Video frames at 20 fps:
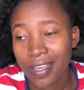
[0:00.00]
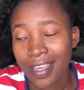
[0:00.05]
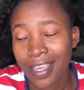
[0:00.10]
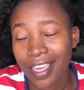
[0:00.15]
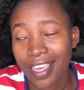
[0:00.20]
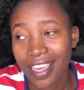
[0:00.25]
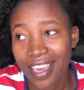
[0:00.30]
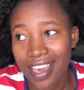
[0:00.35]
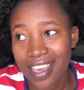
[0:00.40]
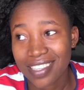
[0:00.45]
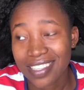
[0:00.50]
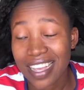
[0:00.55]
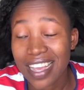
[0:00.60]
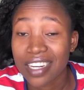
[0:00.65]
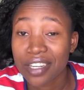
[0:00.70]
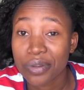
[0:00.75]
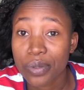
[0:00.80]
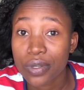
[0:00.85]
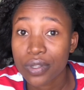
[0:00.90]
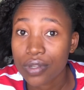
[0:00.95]
Yes, and
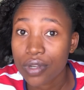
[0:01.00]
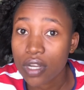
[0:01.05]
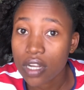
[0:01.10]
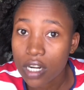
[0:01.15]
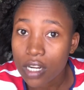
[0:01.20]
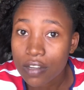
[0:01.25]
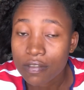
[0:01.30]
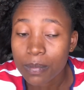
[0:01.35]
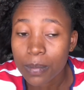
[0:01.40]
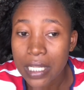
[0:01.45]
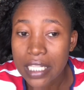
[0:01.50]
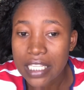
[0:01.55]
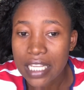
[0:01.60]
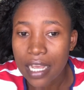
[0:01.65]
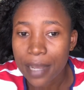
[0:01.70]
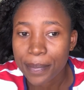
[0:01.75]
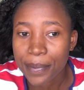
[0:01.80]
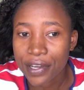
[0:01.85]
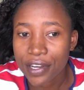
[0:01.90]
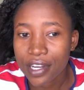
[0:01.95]
also clove water,
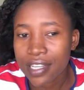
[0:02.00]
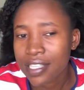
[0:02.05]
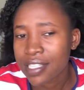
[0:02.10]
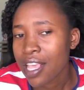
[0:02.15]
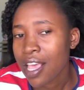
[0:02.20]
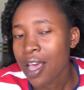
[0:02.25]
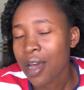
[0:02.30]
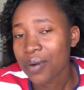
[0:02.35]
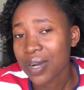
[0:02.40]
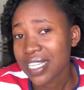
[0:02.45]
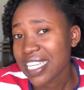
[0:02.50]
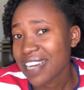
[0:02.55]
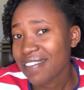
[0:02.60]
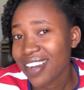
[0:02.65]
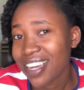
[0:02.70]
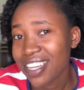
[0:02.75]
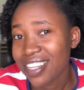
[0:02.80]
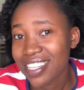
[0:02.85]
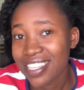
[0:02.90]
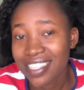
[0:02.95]
because whatever
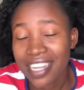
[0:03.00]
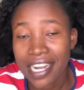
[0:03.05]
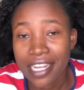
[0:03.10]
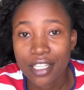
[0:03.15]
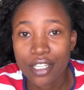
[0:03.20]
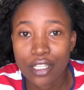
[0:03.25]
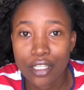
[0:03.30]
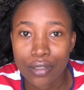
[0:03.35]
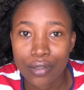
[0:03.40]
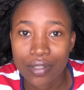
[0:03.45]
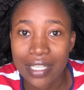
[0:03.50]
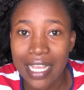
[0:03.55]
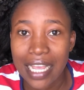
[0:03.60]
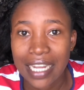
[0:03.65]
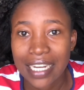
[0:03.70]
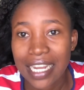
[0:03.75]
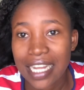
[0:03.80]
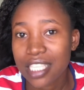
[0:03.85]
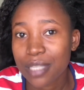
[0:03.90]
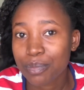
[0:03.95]
I decide to use at
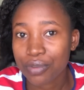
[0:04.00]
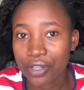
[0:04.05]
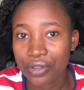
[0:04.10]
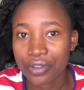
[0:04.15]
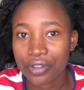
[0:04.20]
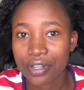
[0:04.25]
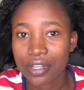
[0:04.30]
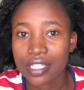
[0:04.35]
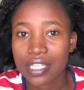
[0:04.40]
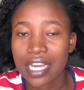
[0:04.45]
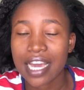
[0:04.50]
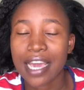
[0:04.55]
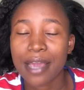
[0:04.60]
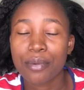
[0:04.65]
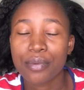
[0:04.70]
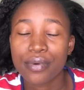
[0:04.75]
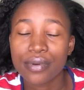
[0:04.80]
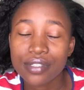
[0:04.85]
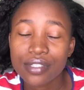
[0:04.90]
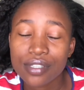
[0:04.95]
that period, I
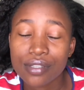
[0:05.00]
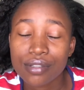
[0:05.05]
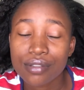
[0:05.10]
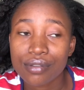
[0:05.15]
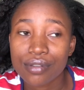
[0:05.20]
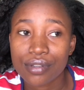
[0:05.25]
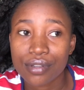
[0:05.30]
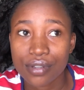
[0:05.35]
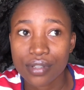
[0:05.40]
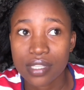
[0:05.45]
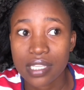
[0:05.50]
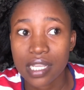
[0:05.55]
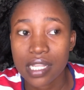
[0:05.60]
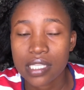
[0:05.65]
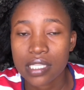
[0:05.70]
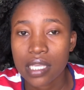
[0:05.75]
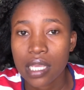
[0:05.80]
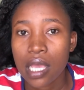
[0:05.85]
want to use it